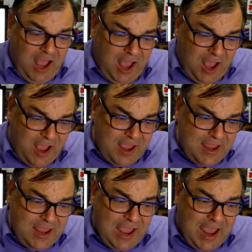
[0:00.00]

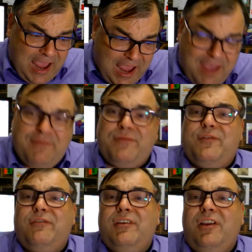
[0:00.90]
I have,
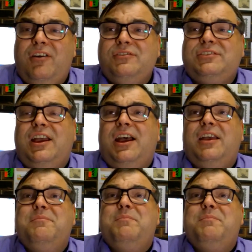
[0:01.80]
for a long time,